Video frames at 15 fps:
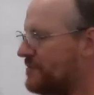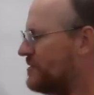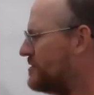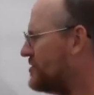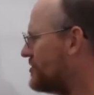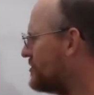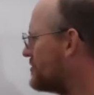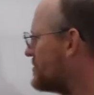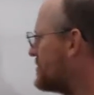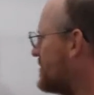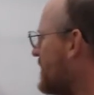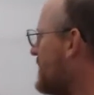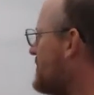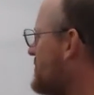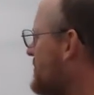Mature
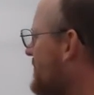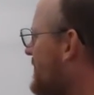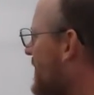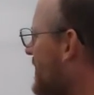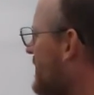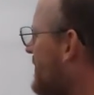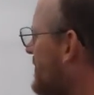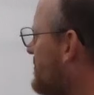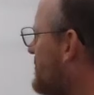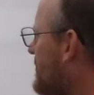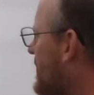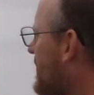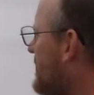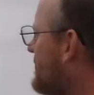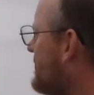stage, you've got
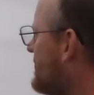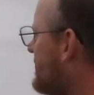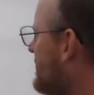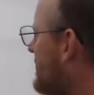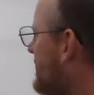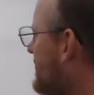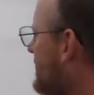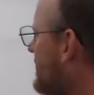updrafts